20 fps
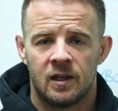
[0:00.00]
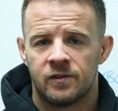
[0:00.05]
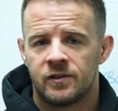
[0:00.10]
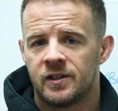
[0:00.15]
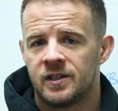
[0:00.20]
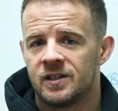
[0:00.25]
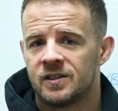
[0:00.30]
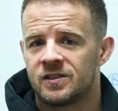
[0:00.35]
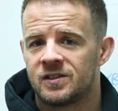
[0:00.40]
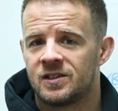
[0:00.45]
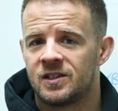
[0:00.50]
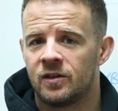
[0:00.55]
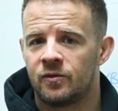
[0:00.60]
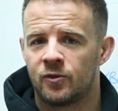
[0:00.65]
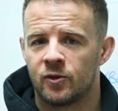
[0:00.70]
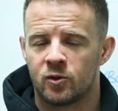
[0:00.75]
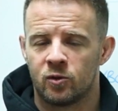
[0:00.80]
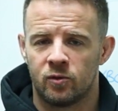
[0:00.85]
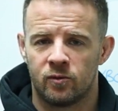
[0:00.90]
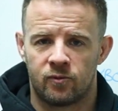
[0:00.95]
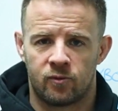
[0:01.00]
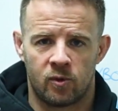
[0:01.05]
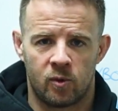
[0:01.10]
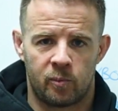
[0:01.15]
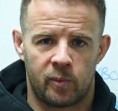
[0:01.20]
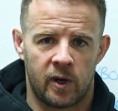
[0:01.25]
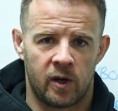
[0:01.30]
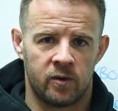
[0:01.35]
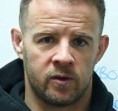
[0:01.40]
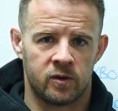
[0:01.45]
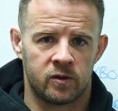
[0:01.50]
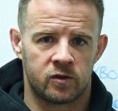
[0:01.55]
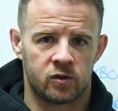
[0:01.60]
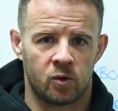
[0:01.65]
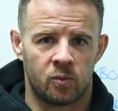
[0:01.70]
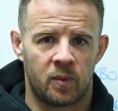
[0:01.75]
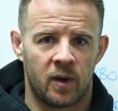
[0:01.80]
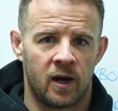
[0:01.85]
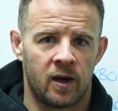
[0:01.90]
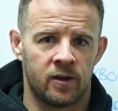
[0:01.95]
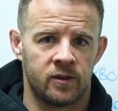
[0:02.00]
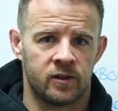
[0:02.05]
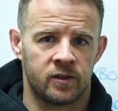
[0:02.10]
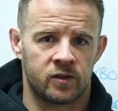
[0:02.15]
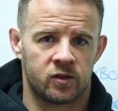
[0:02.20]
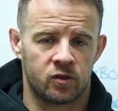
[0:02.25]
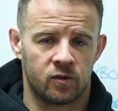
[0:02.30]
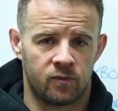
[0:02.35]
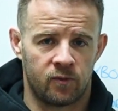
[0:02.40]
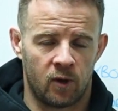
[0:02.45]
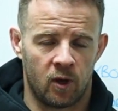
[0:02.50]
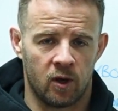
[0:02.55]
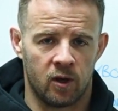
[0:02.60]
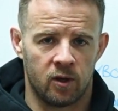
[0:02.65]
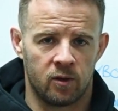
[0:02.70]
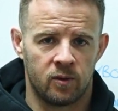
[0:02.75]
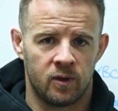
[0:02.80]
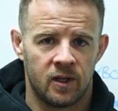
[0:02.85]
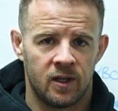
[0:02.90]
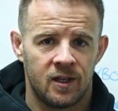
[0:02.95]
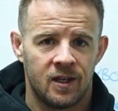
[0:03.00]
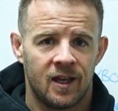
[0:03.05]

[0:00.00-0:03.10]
that is difficult for opponents or partners to follow,